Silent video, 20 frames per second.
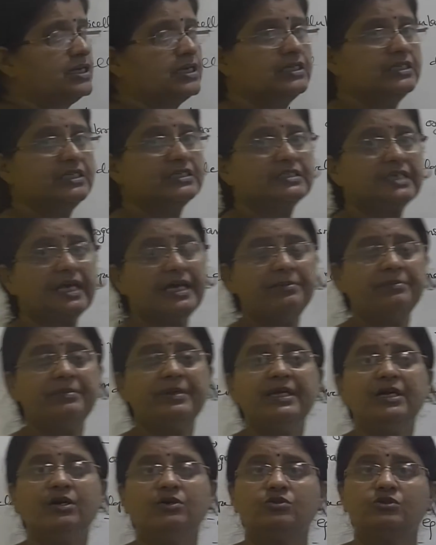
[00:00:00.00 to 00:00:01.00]
this can
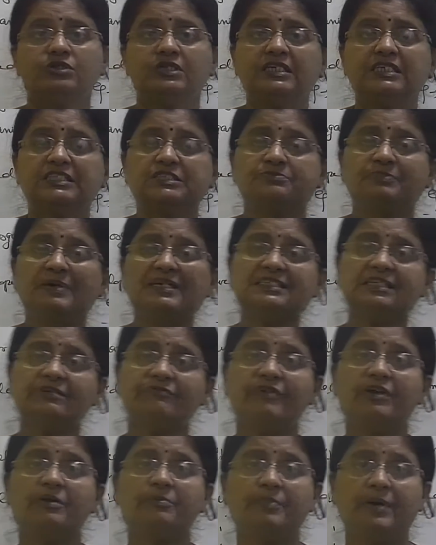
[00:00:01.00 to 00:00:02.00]
be the
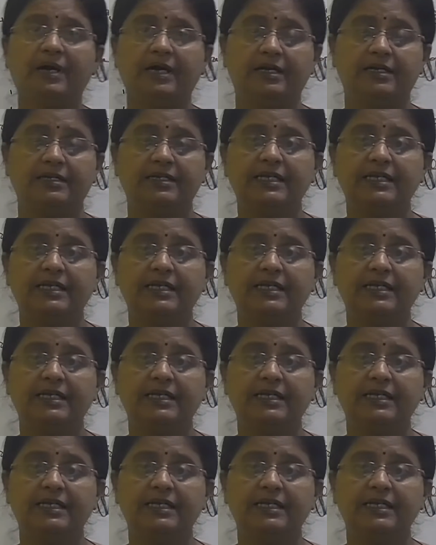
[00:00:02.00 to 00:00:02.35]
specific part,